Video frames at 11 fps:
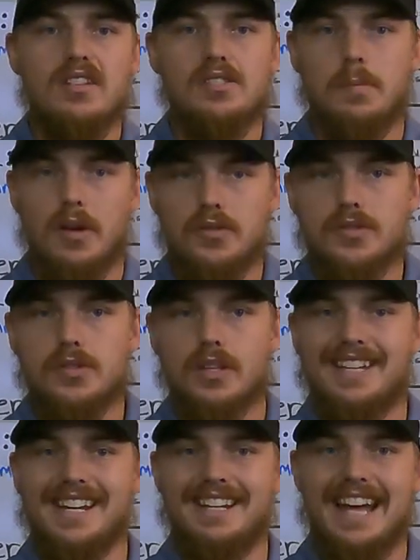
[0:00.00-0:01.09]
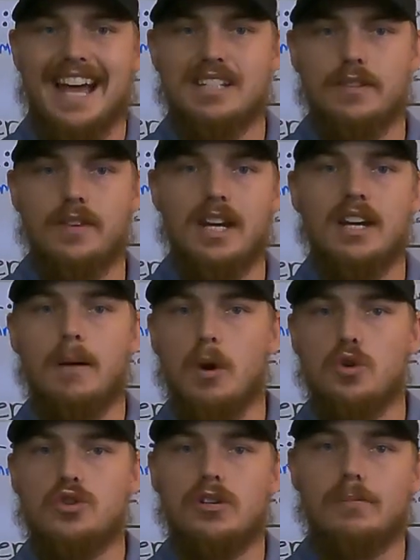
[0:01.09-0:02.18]
Smells can activate
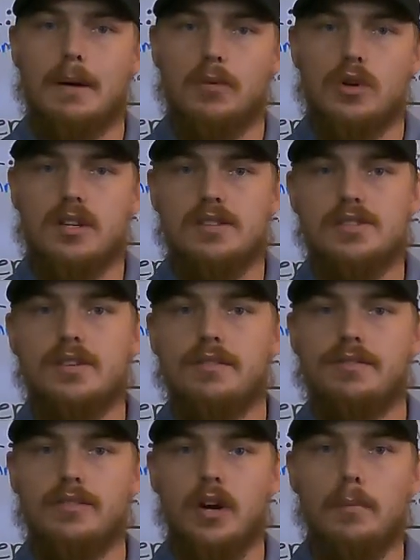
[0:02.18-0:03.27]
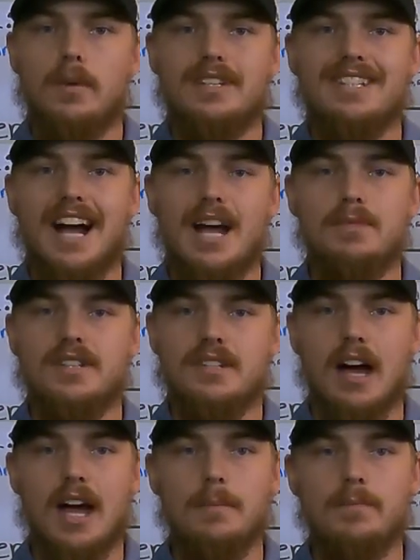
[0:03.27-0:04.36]
emotional memories from time to
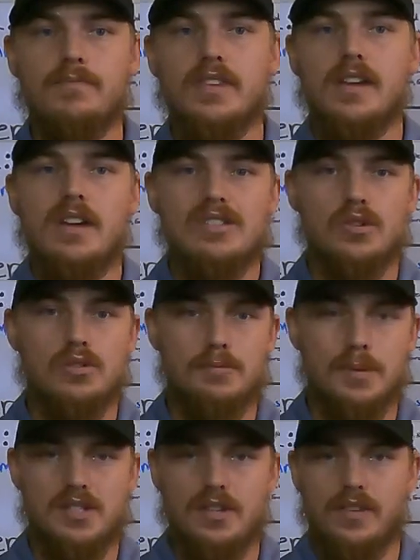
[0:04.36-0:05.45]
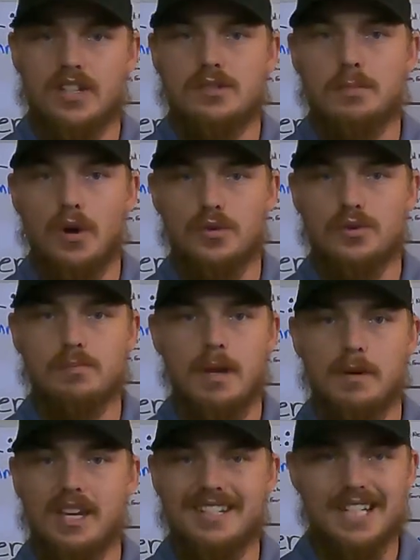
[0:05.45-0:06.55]
time. So specific smells,
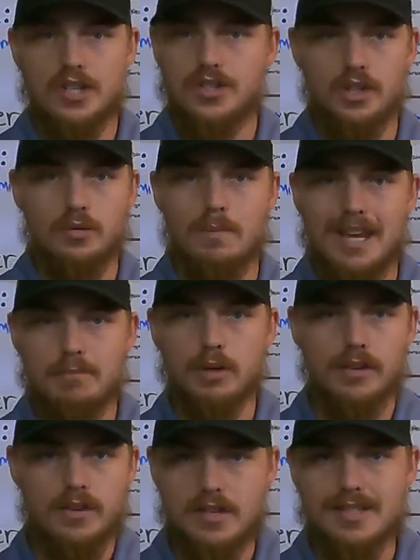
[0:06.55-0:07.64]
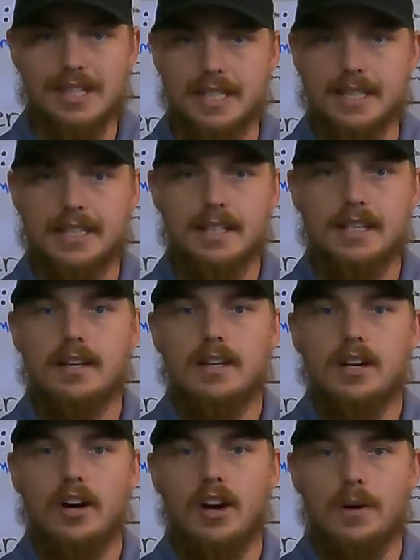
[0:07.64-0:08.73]
maybe a dish that you made previously
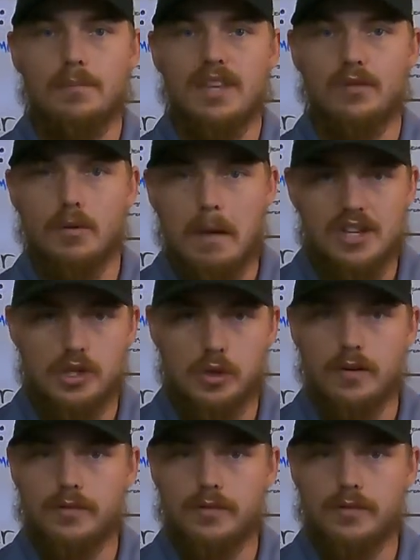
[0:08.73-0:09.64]
that reminds